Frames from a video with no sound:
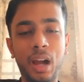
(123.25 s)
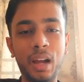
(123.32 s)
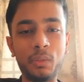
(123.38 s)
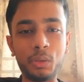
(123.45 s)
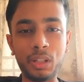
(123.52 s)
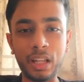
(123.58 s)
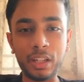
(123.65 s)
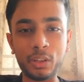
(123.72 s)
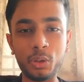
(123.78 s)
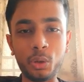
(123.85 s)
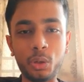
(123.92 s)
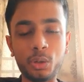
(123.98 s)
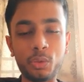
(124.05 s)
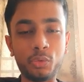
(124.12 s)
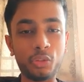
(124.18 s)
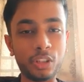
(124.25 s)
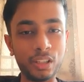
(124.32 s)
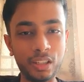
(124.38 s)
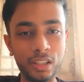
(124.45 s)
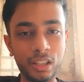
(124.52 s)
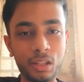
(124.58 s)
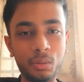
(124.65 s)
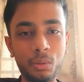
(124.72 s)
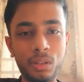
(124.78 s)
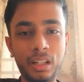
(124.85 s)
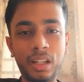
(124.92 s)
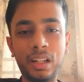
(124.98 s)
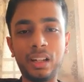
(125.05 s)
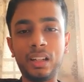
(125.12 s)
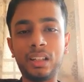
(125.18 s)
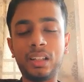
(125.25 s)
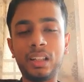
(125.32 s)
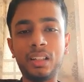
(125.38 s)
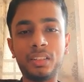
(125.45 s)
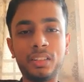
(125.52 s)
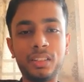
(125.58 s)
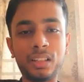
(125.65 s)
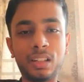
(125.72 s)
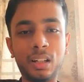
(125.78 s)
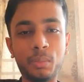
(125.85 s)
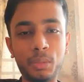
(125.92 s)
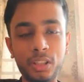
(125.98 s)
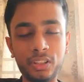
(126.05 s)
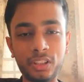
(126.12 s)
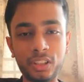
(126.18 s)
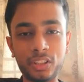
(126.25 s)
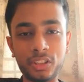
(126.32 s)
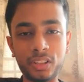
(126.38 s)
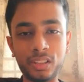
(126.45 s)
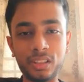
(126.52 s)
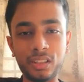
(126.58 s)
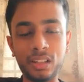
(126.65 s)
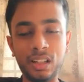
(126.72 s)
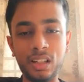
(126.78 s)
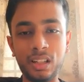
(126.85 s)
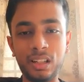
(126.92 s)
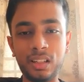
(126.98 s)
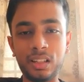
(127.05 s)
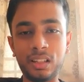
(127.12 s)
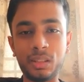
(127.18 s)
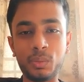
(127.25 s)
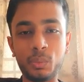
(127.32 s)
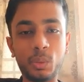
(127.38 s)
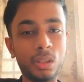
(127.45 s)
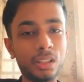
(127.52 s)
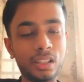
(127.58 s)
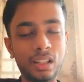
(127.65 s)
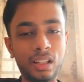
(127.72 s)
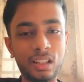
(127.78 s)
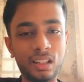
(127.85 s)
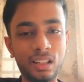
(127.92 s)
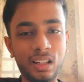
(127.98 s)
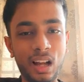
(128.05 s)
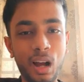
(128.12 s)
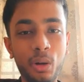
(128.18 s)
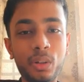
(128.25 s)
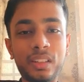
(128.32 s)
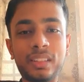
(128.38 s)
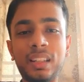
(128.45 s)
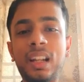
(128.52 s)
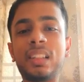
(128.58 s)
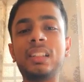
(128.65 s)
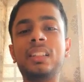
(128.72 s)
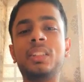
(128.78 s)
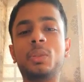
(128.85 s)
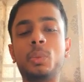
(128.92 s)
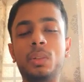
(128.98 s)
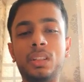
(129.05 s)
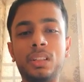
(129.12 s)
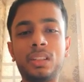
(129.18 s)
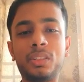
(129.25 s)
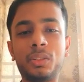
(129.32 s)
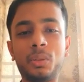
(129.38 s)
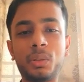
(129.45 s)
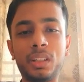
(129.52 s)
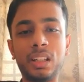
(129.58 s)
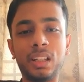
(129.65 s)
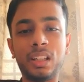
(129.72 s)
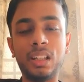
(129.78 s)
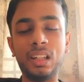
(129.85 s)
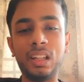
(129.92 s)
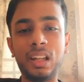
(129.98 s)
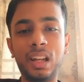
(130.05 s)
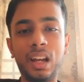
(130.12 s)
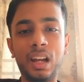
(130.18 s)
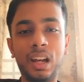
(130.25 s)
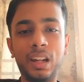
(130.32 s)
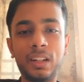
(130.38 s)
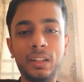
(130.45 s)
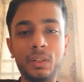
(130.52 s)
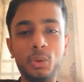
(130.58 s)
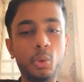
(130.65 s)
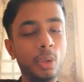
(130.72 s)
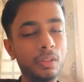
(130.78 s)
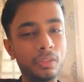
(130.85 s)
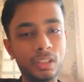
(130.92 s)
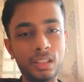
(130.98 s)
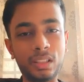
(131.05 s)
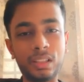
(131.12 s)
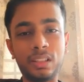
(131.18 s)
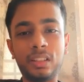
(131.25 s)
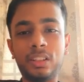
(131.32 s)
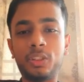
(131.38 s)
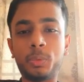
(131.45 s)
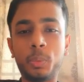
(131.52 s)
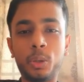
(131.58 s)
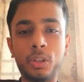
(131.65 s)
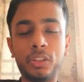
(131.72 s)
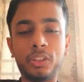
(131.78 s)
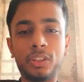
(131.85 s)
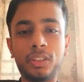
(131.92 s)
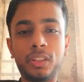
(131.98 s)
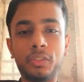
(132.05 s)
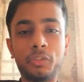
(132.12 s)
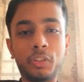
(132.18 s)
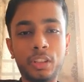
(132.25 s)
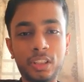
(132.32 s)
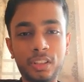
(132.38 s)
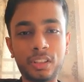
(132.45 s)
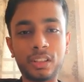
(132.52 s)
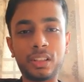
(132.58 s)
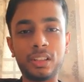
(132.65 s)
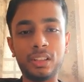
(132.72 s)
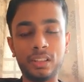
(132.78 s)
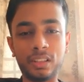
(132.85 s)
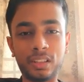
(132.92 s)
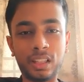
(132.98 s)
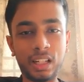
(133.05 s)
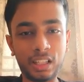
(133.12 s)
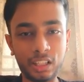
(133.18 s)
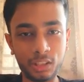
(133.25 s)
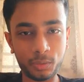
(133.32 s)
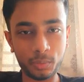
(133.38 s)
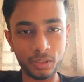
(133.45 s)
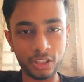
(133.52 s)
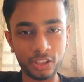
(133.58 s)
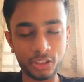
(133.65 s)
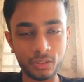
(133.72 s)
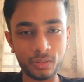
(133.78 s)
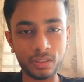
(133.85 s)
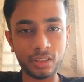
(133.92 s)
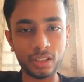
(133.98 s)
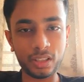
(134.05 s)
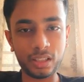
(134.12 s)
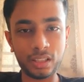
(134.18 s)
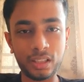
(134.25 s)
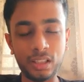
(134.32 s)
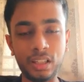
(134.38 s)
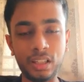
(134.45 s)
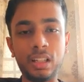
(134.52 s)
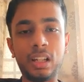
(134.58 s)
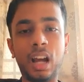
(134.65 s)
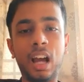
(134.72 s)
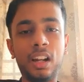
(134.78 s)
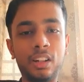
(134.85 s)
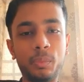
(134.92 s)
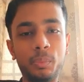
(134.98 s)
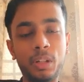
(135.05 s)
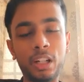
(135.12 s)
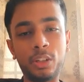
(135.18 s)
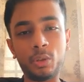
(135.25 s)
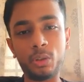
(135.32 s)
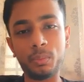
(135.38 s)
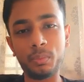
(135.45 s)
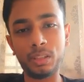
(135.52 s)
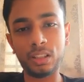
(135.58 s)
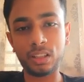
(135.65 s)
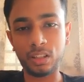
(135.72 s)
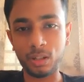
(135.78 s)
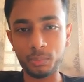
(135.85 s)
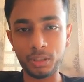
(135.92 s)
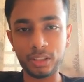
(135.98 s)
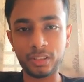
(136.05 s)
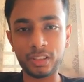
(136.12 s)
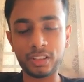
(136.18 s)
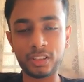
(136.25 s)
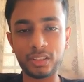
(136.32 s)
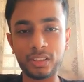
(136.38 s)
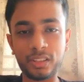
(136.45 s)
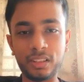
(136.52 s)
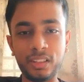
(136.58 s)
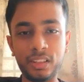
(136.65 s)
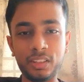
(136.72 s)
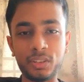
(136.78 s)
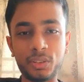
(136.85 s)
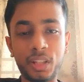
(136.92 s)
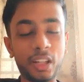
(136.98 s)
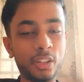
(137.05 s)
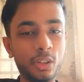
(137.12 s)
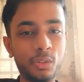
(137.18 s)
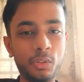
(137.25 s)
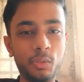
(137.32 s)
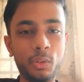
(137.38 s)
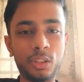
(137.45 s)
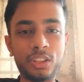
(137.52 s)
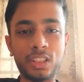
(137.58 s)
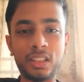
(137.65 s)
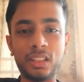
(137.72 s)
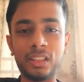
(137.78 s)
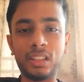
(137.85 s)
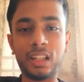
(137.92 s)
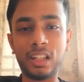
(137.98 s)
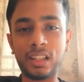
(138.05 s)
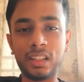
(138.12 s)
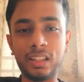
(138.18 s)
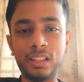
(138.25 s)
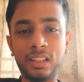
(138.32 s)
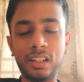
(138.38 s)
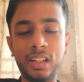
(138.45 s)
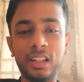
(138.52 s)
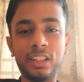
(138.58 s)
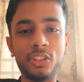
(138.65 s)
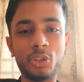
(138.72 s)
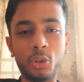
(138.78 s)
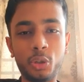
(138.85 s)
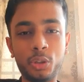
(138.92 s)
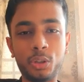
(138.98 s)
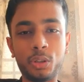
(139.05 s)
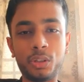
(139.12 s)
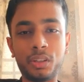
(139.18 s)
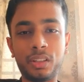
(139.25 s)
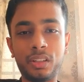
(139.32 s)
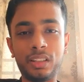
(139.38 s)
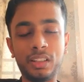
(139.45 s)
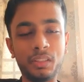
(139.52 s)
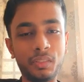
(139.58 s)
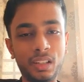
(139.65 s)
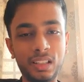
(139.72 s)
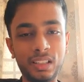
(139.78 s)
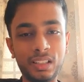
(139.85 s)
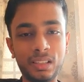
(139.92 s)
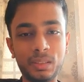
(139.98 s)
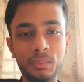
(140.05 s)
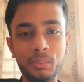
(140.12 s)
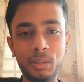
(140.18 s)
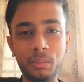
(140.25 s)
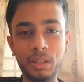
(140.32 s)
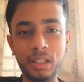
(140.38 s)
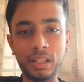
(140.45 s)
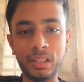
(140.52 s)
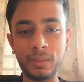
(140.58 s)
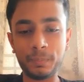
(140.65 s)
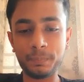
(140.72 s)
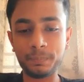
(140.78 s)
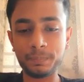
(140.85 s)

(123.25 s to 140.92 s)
I would like you all to figure it out and tell us in the comment section what how exactly this works. Okay, and whoever responds the first correct explanation of the trick, I'll reply to him in the comment section. So thank you all for watching. Take care and enjoy your Diwali. Bye bye.